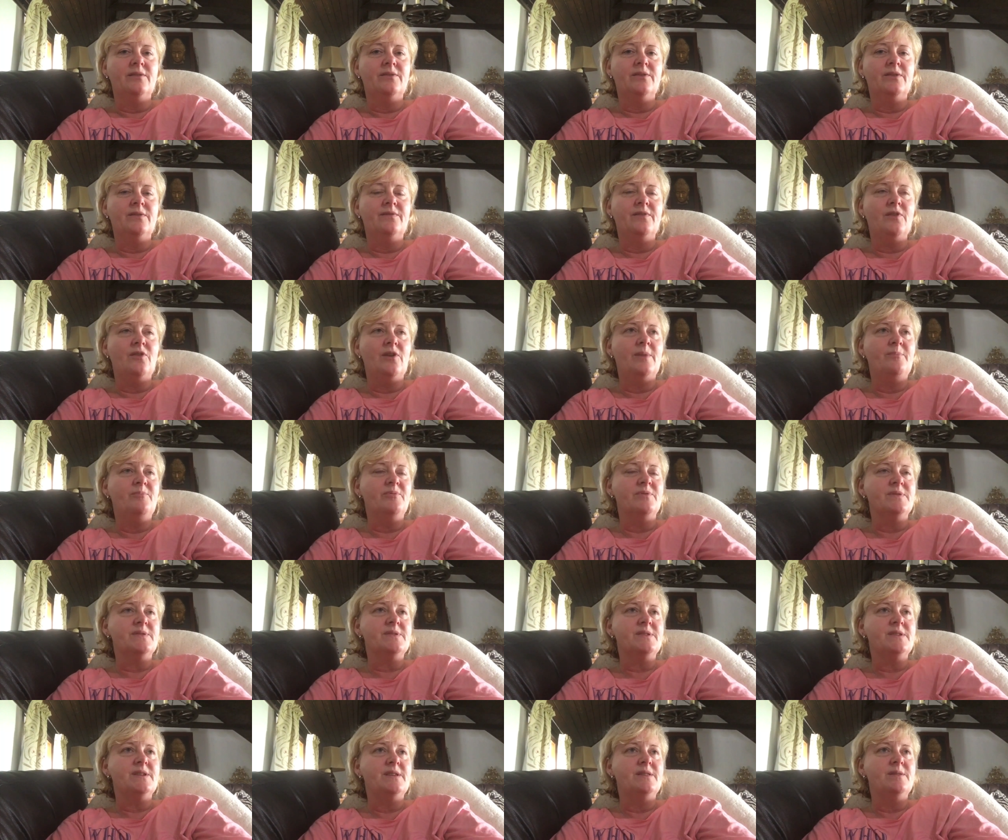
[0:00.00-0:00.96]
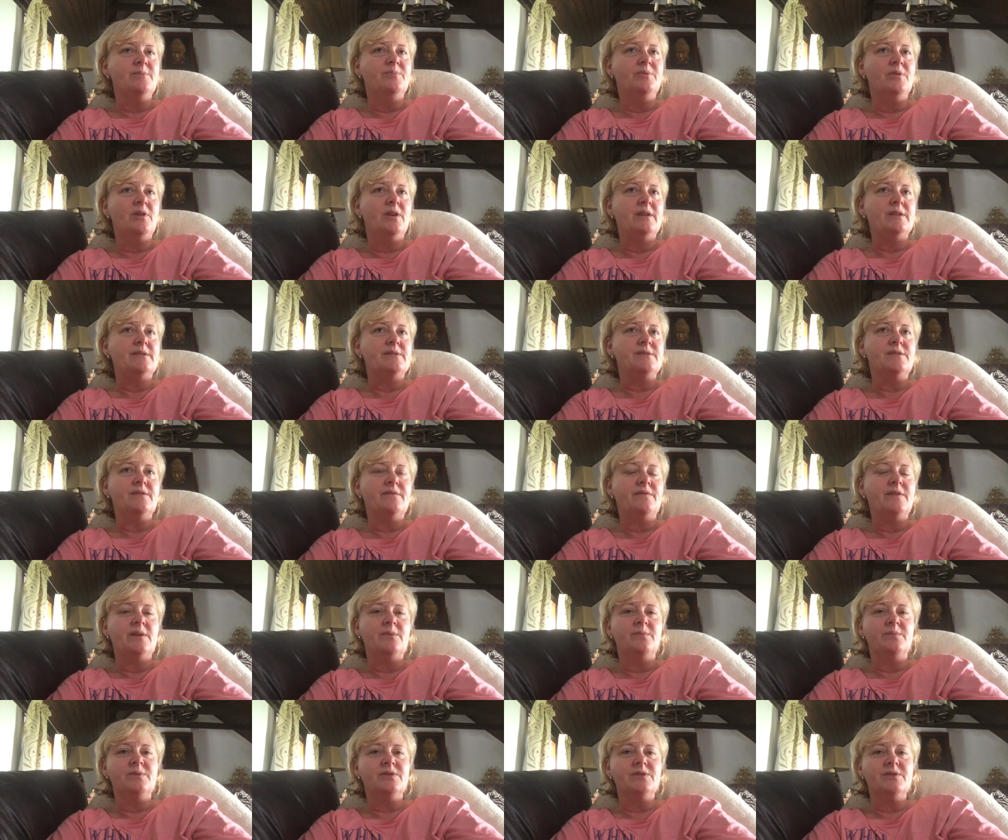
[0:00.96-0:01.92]
The vibrancy and the brightness of
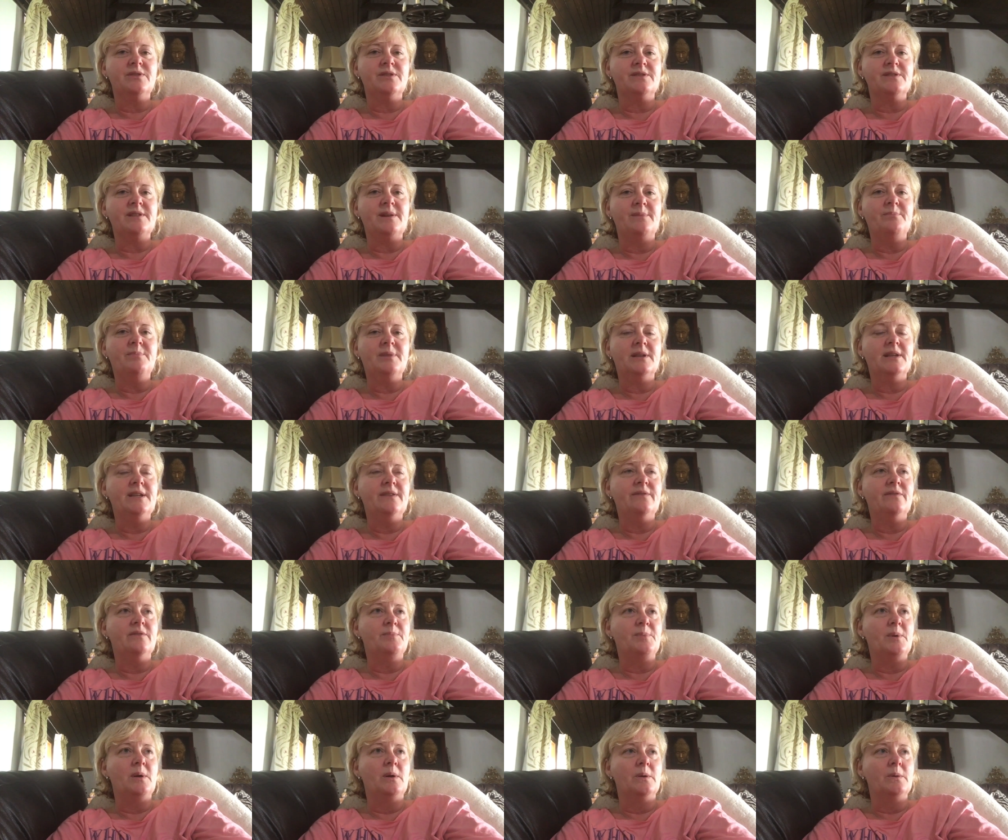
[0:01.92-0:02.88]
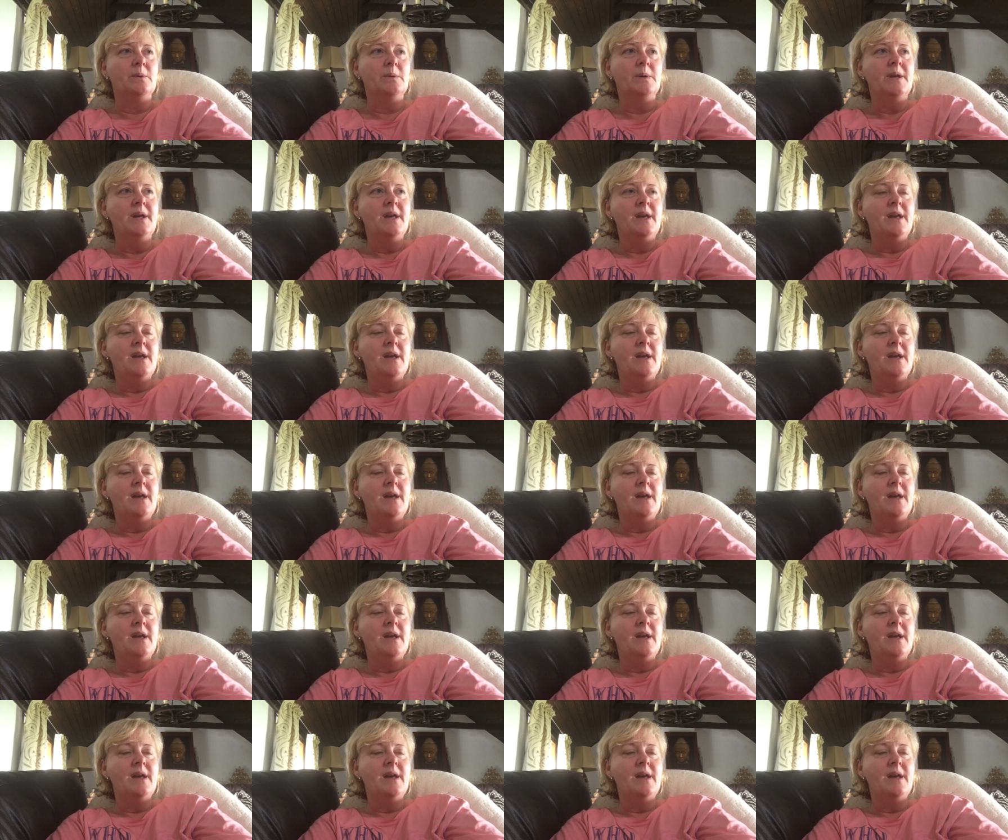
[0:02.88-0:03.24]
it was just unbelievable.